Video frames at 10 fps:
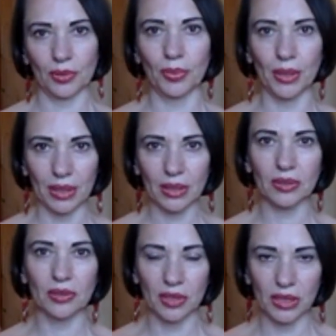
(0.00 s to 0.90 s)
part, in
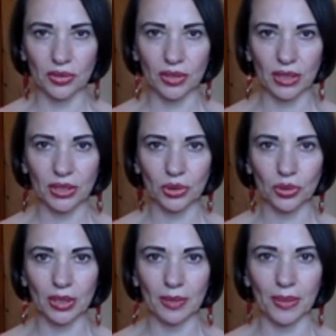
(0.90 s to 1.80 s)
an introduction to
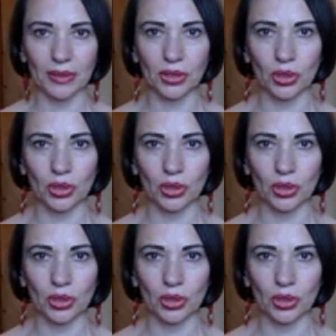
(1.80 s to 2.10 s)
Colourpuncture.